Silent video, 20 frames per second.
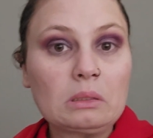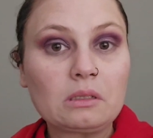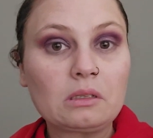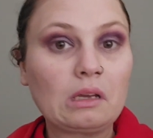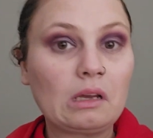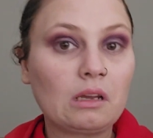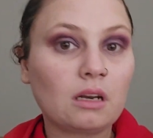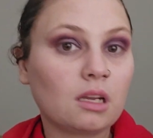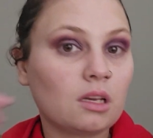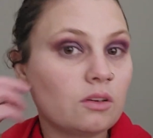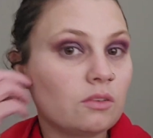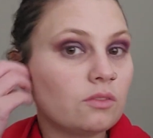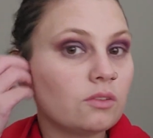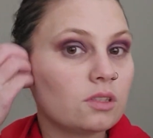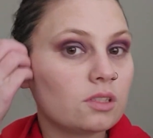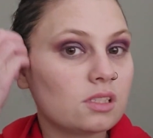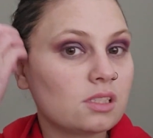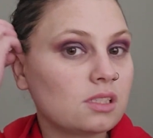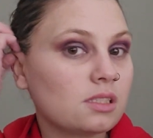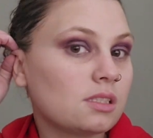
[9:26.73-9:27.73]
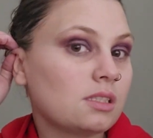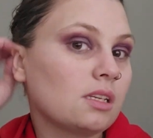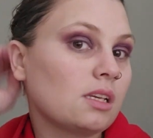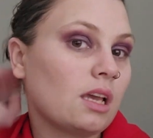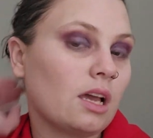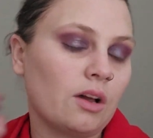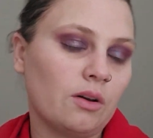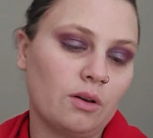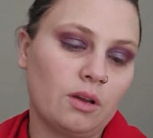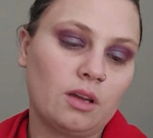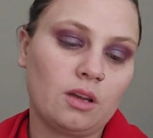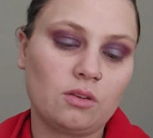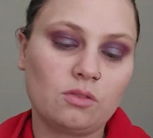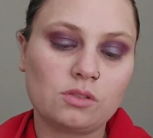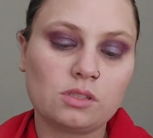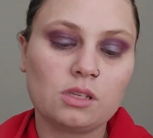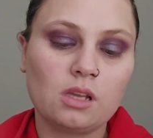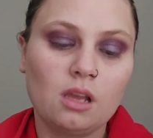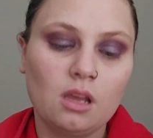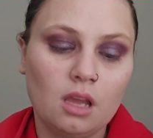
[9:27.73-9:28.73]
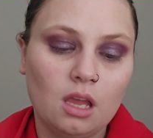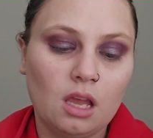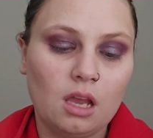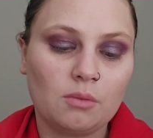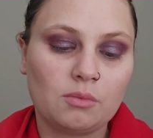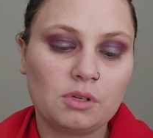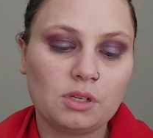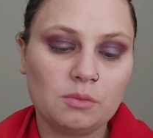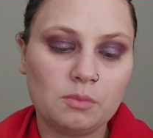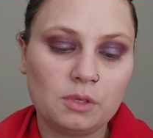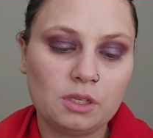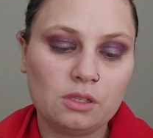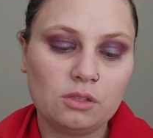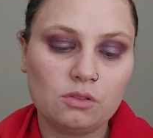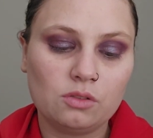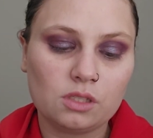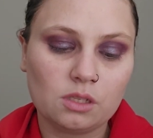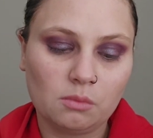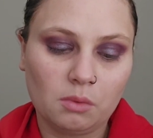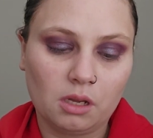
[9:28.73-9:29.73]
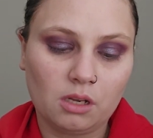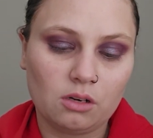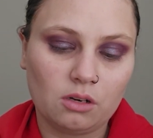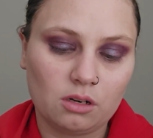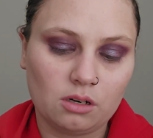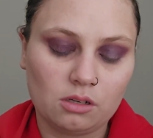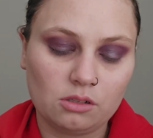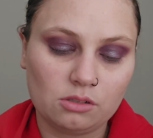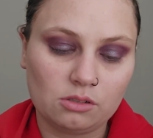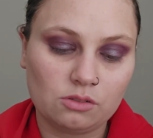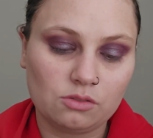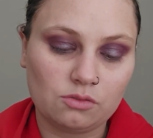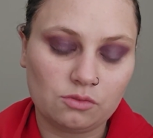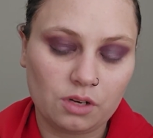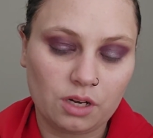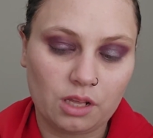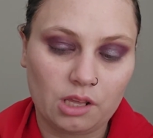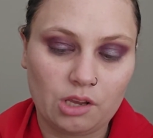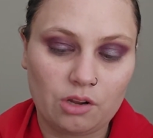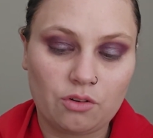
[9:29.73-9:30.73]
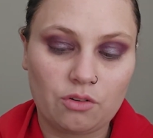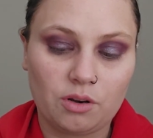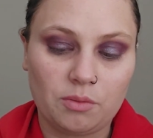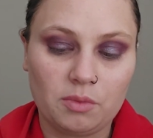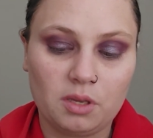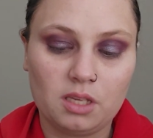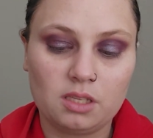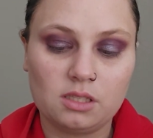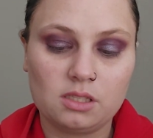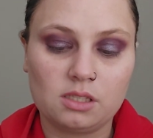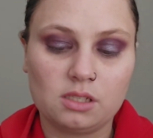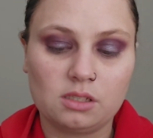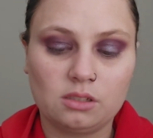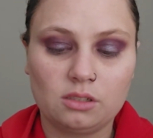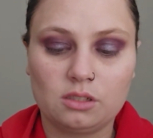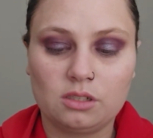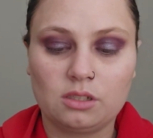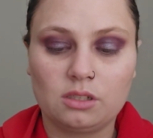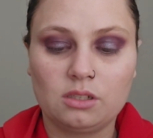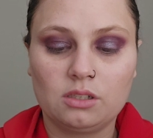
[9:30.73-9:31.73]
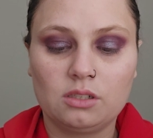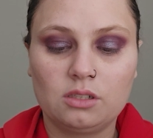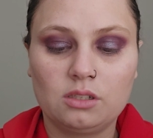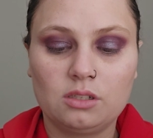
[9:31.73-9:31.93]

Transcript: kind of see how it goes. I'm going to be using my NARS Radiant Creamy Concealer